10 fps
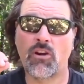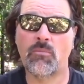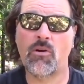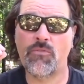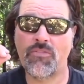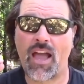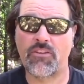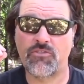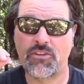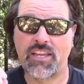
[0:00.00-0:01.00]
turbo
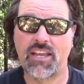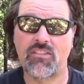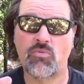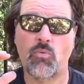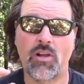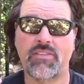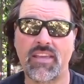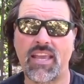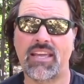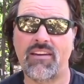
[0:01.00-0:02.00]
flasher kits
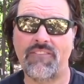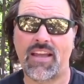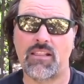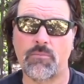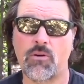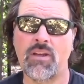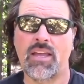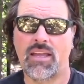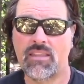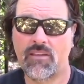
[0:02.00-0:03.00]
once again available
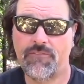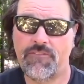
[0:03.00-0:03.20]
in the